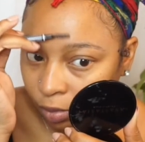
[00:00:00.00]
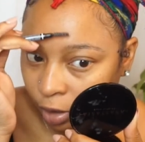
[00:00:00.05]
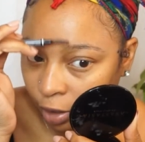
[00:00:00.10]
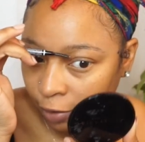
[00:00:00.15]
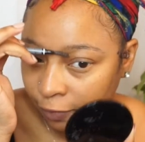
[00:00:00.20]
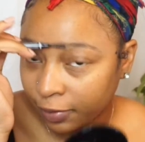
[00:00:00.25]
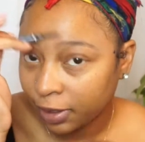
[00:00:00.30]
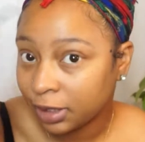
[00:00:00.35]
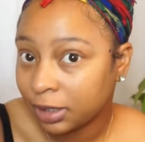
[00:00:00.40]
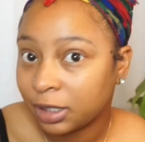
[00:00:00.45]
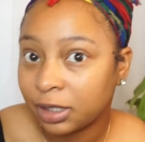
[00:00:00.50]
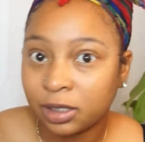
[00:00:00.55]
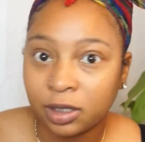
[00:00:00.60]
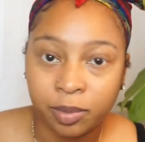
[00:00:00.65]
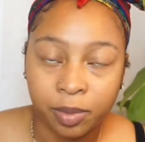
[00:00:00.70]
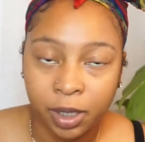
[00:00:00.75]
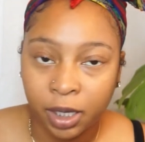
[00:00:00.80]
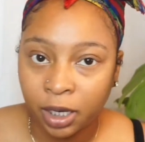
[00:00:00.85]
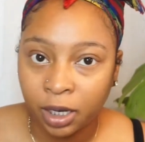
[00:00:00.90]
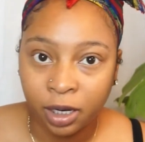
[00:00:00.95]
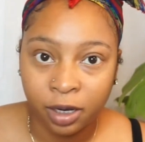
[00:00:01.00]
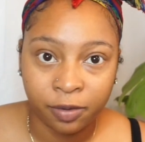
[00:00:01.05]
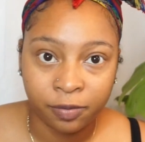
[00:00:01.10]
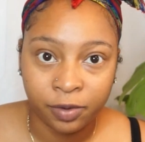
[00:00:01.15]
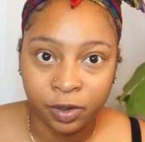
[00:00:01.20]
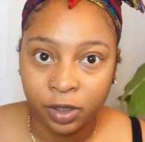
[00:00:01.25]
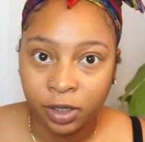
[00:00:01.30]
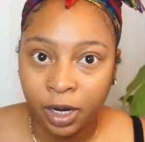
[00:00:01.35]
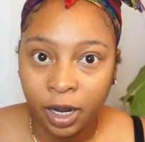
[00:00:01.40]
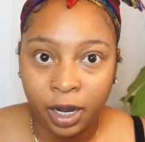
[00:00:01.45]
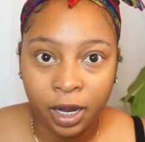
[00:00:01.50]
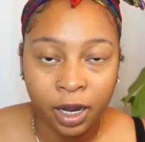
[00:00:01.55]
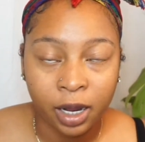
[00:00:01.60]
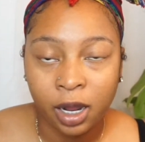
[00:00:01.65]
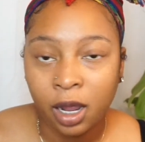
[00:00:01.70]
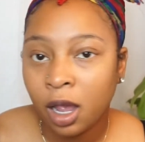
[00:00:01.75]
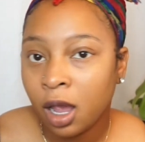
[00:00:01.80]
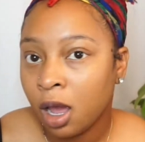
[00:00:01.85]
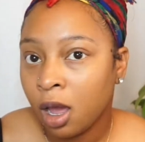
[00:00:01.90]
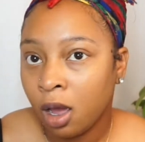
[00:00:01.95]
If this is the beginning of your
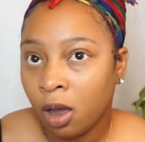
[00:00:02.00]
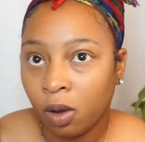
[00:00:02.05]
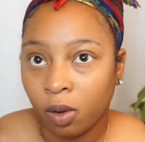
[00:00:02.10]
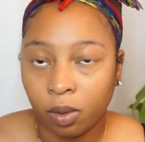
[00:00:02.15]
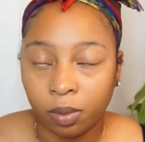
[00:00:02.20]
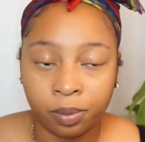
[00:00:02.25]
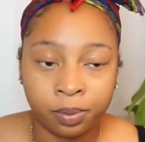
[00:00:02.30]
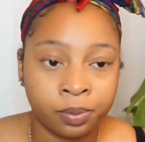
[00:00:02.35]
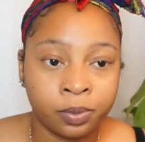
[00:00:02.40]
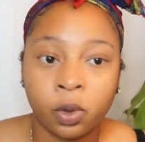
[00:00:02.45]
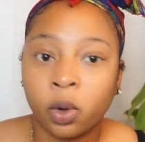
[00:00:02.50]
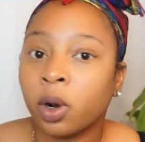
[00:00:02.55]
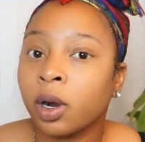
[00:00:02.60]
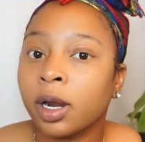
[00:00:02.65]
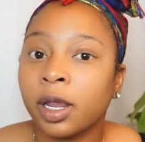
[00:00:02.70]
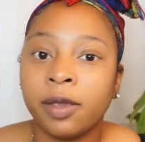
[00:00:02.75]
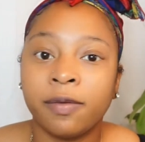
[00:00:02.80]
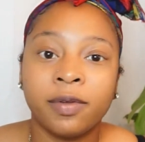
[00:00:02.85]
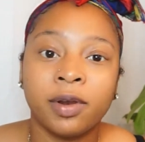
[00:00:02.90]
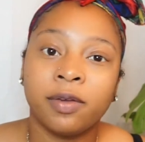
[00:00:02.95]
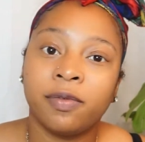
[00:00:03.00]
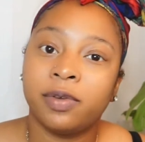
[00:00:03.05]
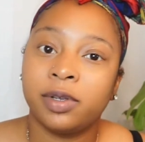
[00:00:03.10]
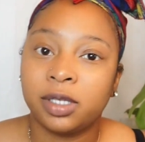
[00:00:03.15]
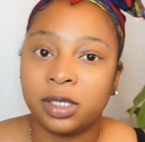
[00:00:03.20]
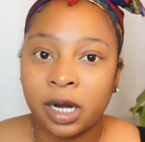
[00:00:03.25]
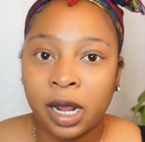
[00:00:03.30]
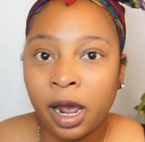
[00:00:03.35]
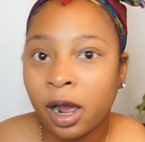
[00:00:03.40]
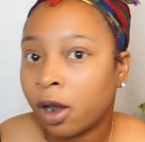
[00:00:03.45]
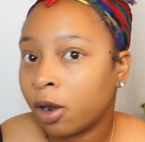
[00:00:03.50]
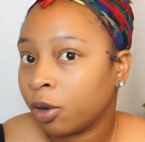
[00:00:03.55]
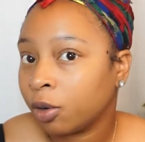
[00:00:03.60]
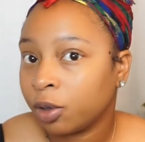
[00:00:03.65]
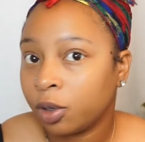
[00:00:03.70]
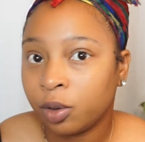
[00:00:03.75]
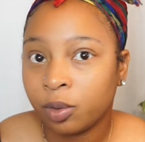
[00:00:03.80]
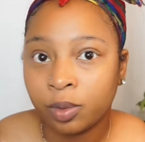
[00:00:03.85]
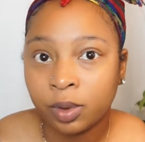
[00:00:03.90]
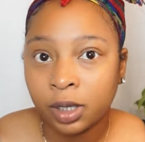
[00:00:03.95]
day, or even if it's now,
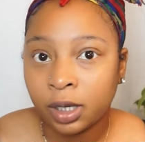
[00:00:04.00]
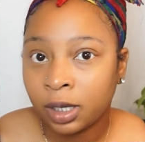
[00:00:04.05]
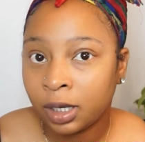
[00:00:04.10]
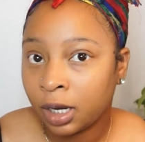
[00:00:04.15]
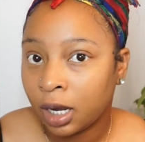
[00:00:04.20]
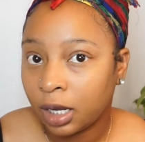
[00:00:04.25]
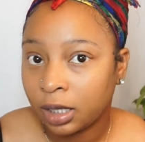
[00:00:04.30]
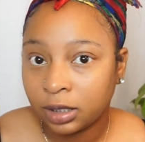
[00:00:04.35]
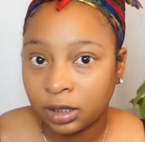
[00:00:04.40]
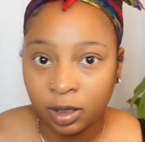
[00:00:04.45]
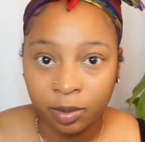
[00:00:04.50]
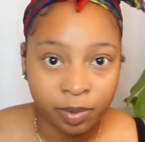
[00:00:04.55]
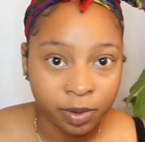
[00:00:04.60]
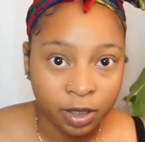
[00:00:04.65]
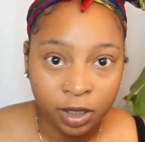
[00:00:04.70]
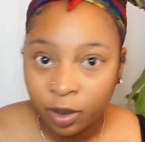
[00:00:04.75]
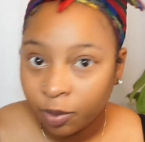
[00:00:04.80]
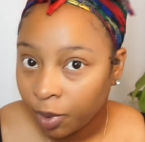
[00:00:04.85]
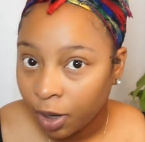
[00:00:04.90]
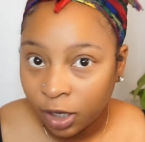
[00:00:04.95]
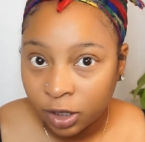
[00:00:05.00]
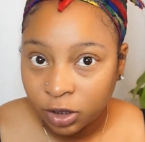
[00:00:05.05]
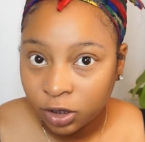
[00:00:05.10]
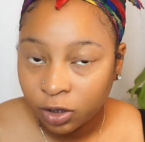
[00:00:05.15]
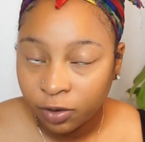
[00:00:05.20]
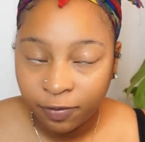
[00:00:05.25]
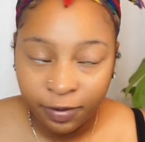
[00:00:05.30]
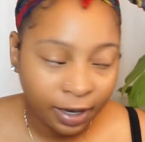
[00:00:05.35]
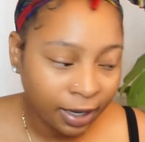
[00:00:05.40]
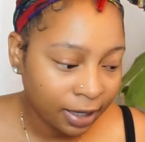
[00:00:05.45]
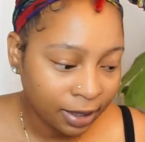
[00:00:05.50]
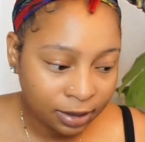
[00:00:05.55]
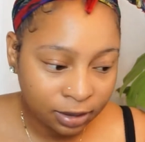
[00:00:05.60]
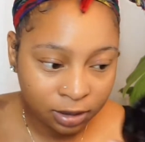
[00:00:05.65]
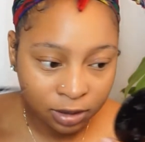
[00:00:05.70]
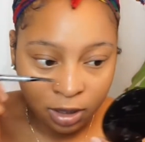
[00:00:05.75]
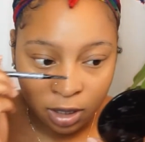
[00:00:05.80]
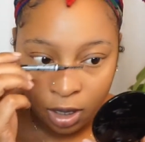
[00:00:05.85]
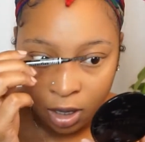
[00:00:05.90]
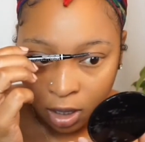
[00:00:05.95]
you would typically wash your
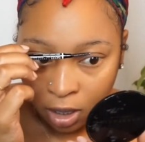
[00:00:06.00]
face.